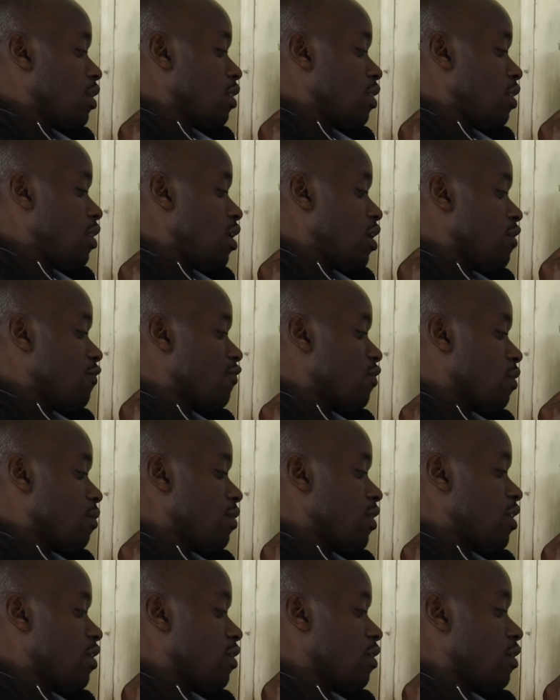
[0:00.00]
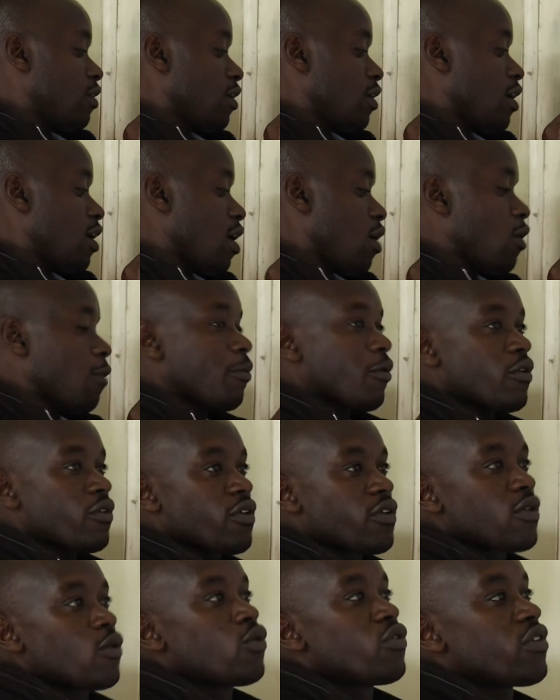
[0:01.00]
Then from our
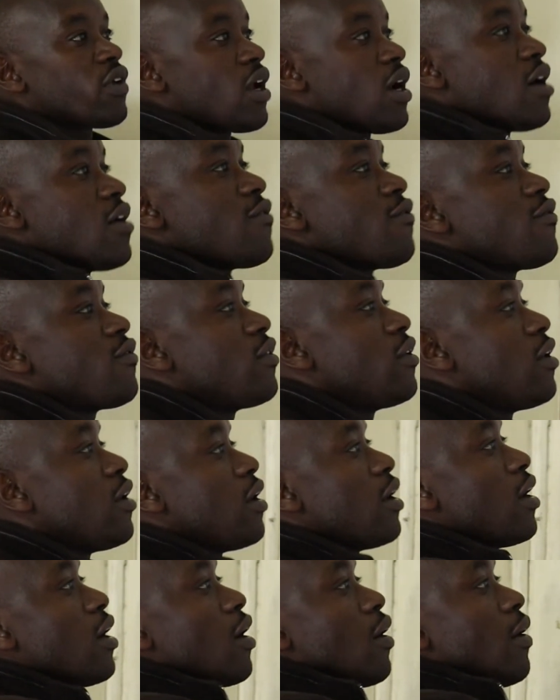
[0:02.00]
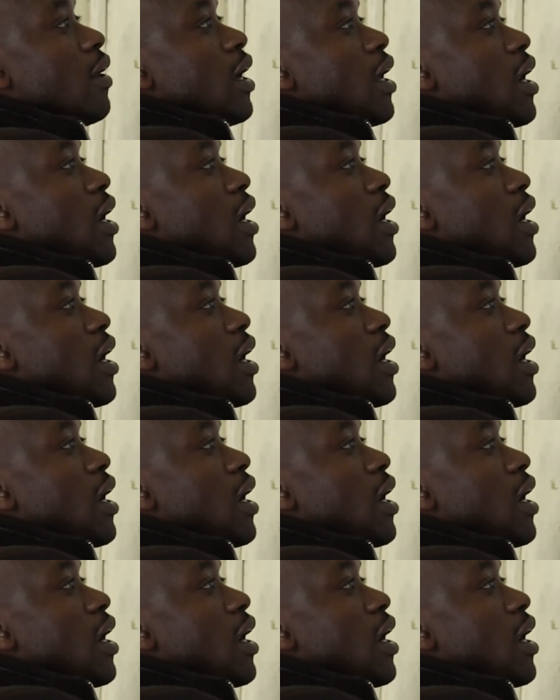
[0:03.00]
processor, we